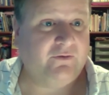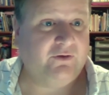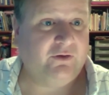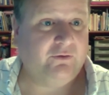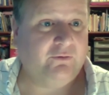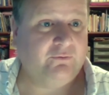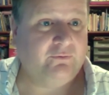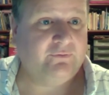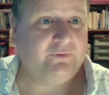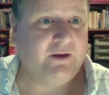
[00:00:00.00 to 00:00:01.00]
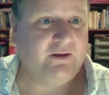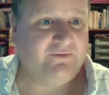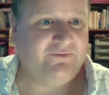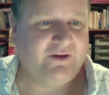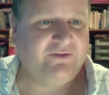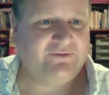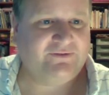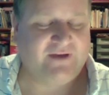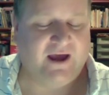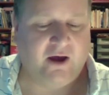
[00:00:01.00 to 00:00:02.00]
to use, and it's
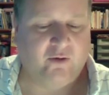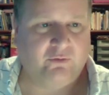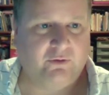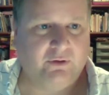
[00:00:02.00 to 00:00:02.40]
just sound.